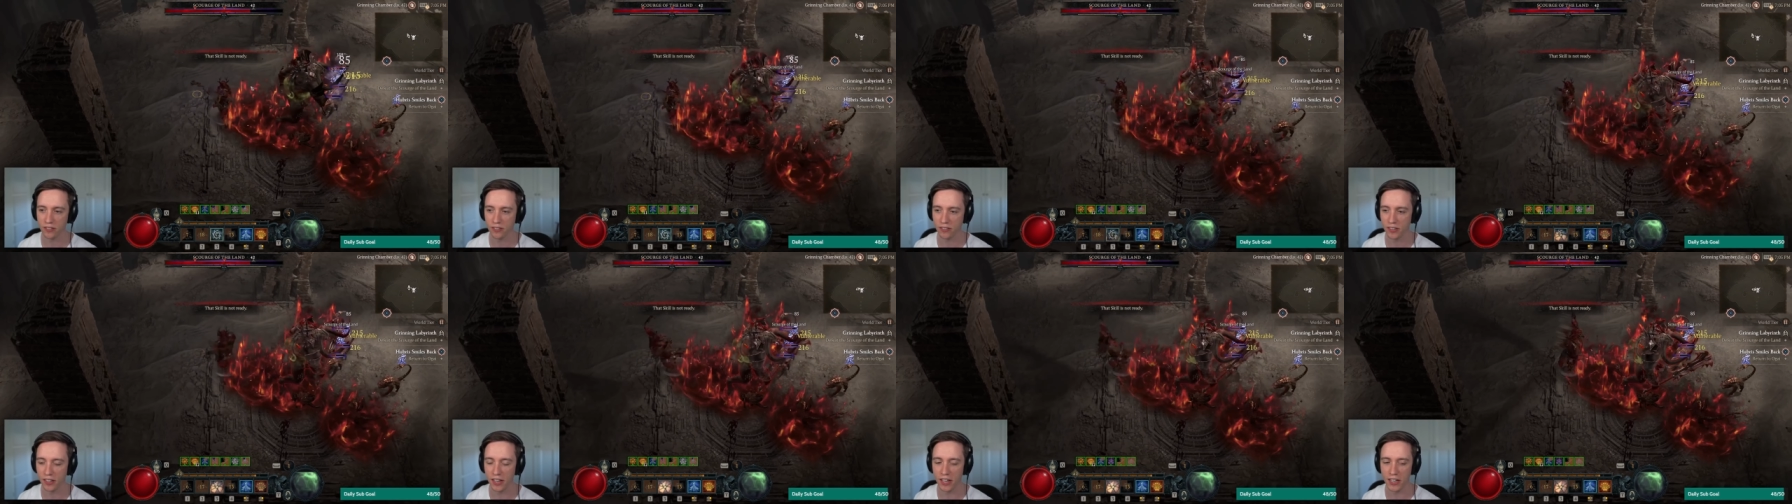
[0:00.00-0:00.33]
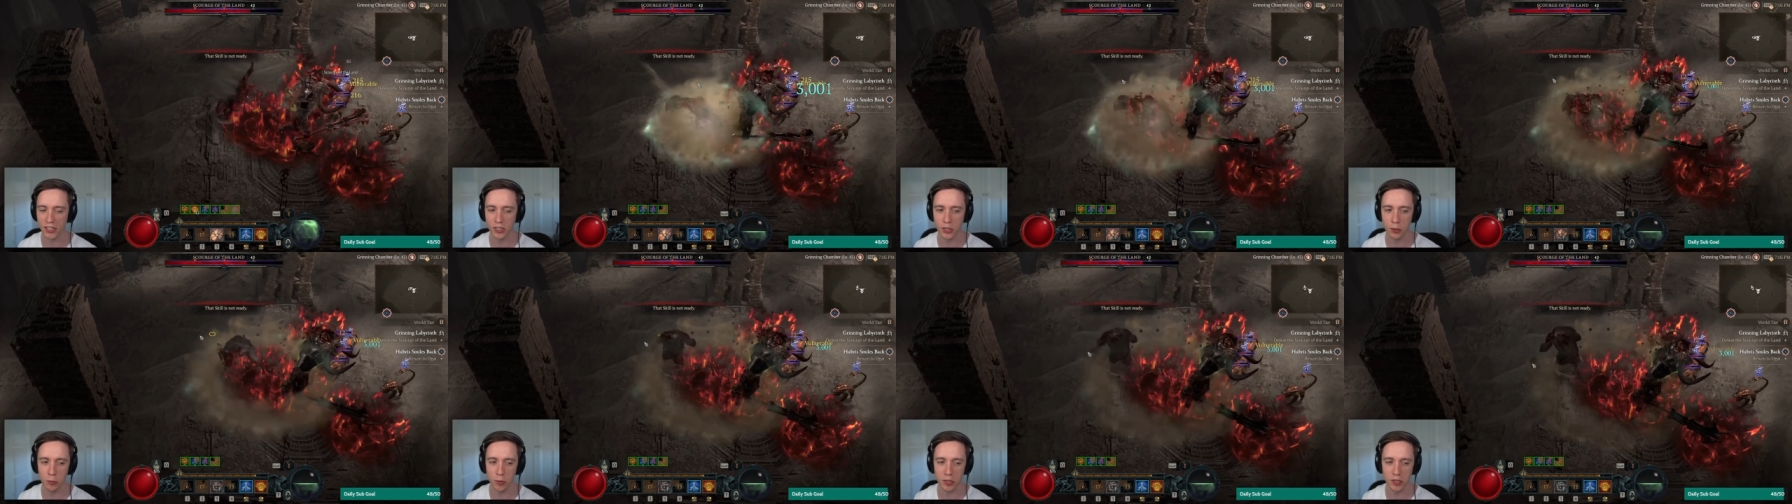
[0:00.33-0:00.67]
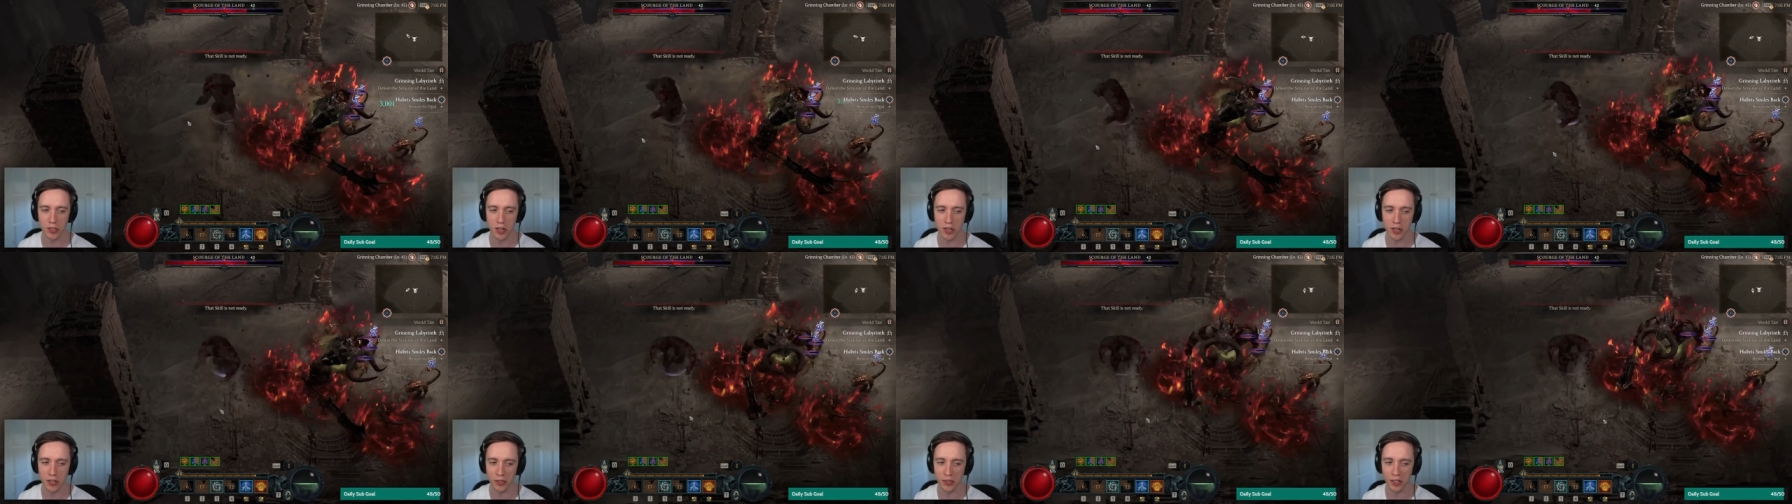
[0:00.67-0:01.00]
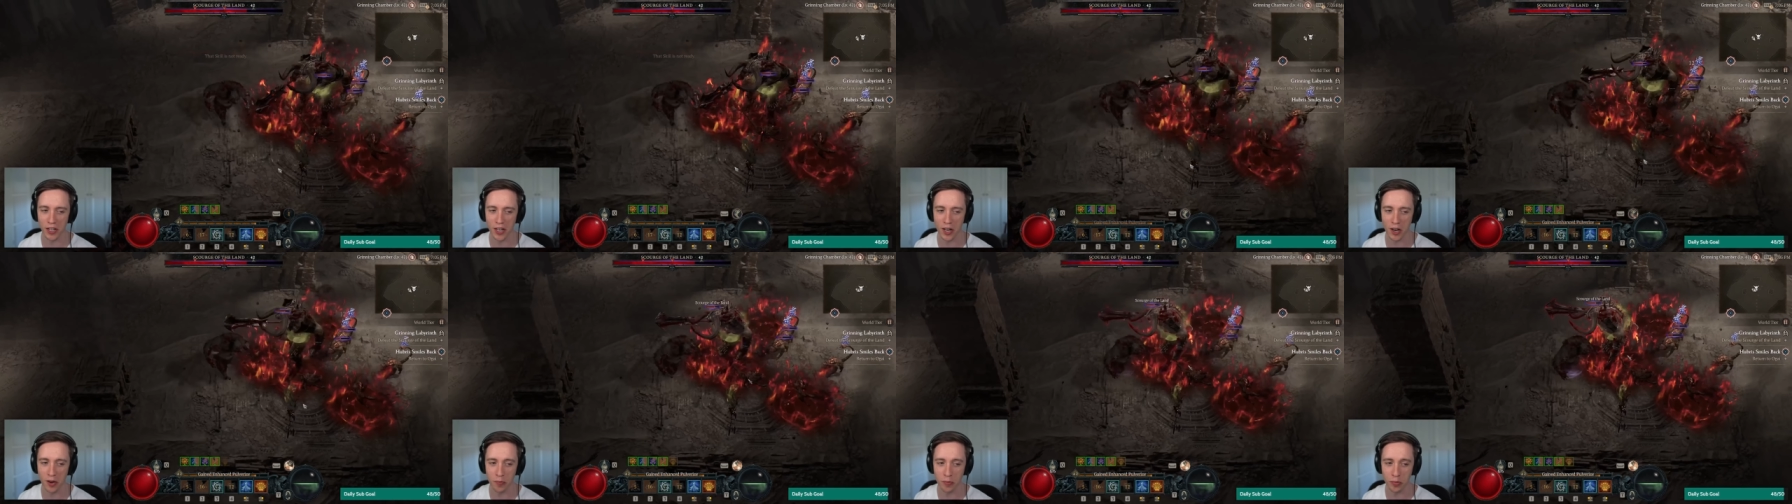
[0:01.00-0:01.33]
Yeah, she was under a
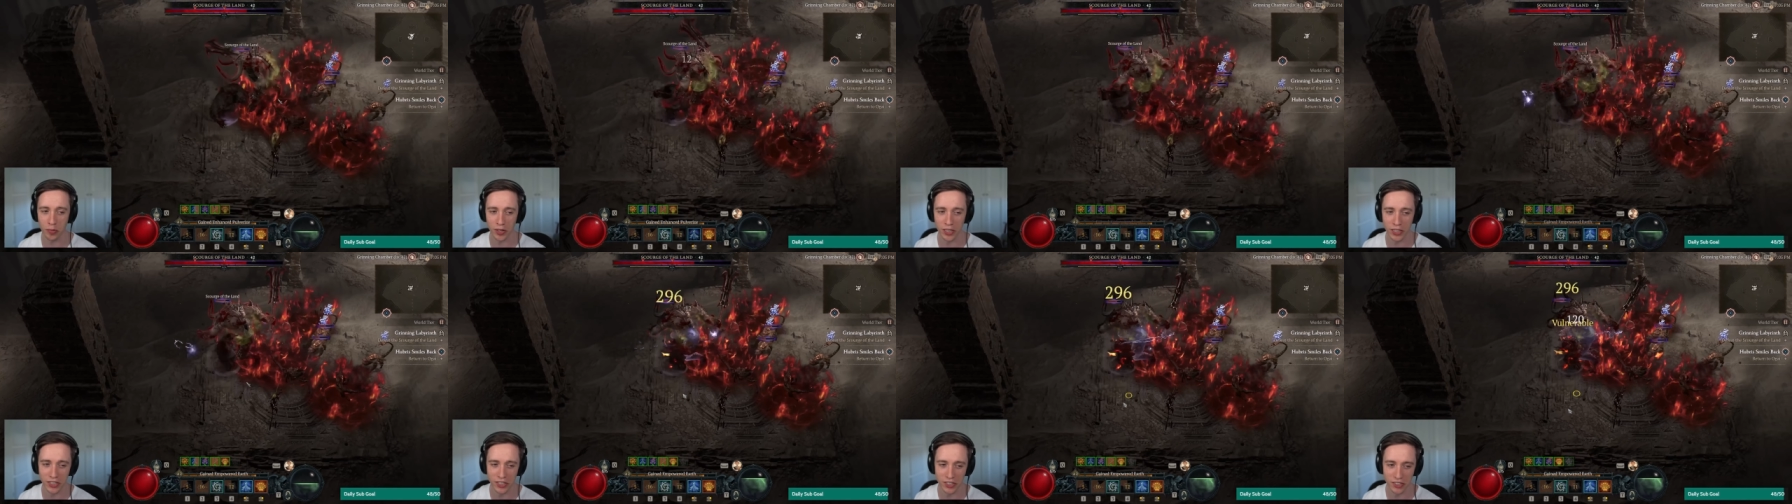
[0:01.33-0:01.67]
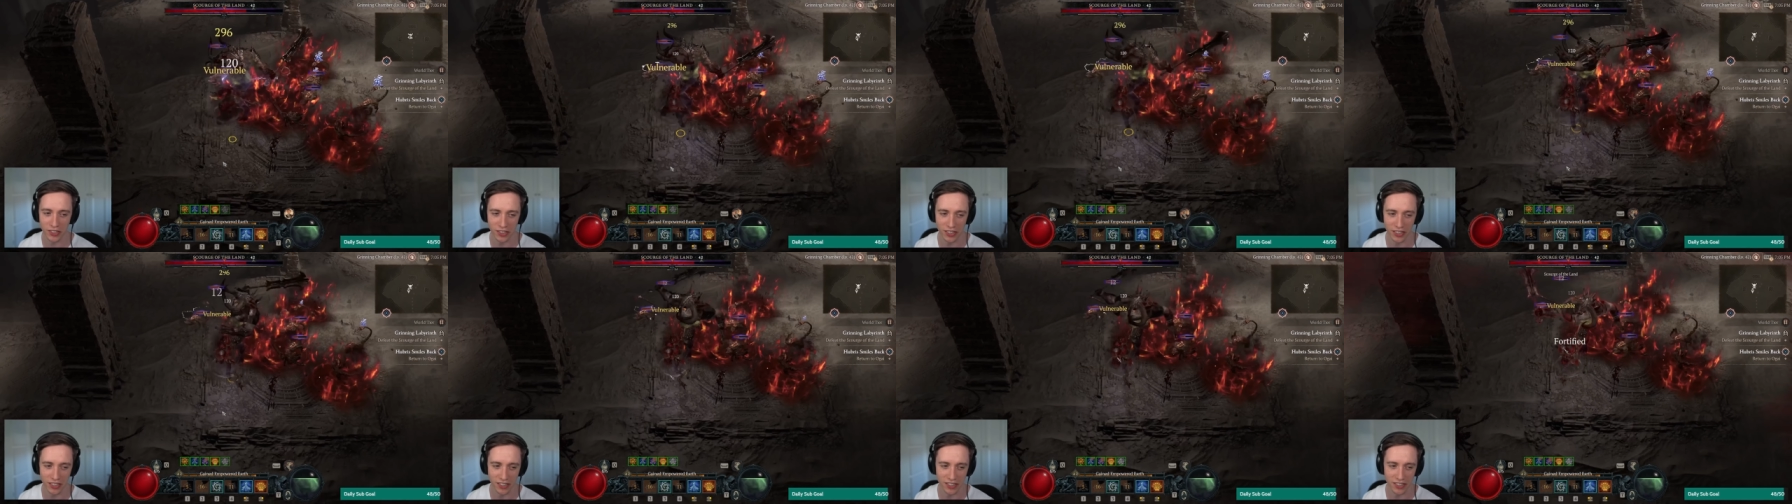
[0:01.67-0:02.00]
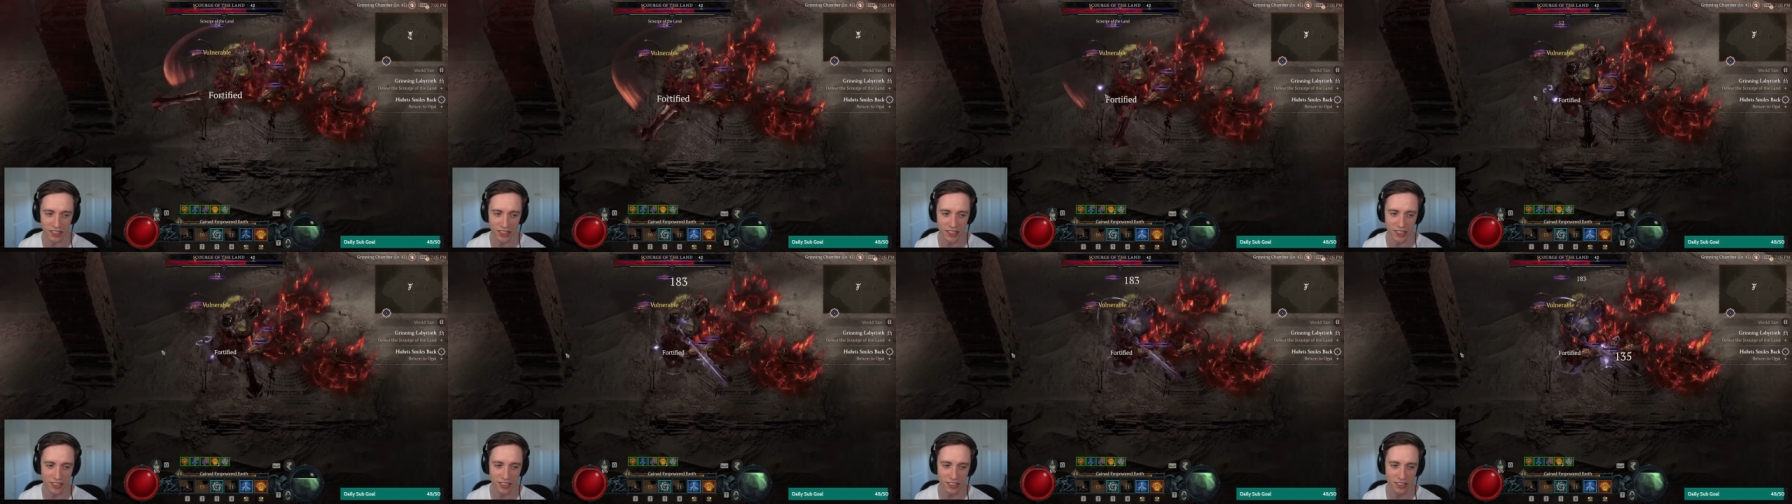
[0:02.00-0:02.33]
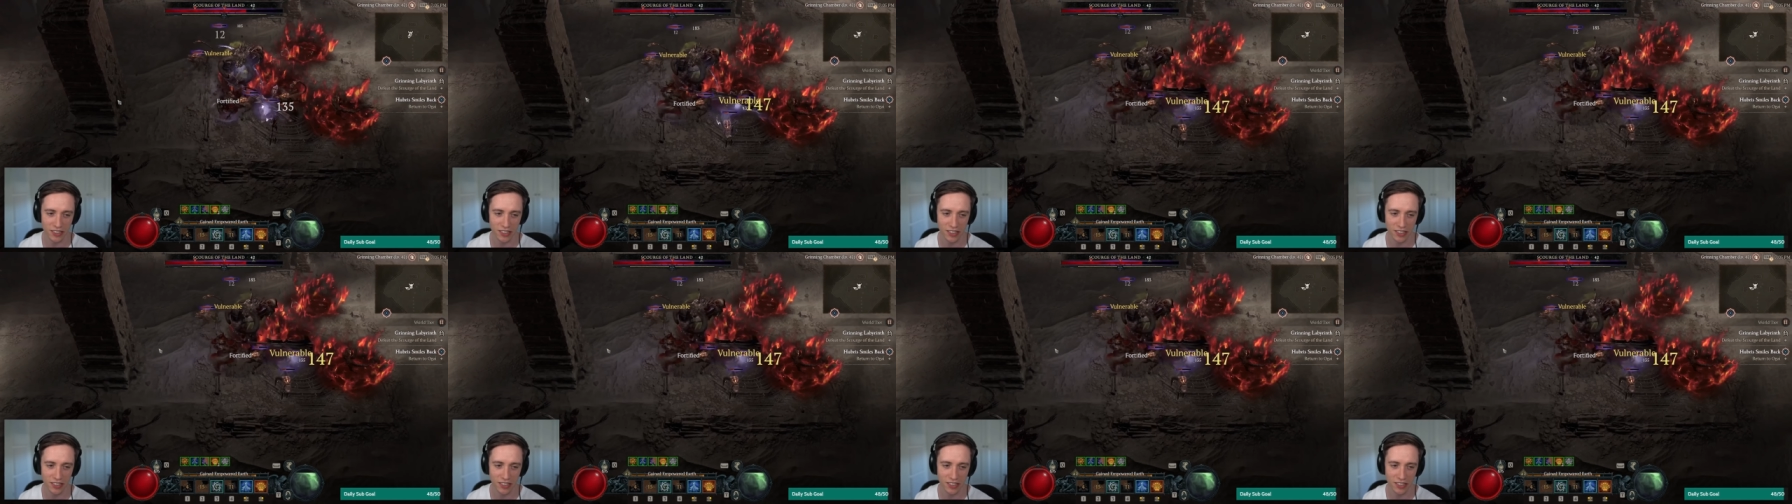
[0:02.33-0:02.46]
lot of pressure, I guess.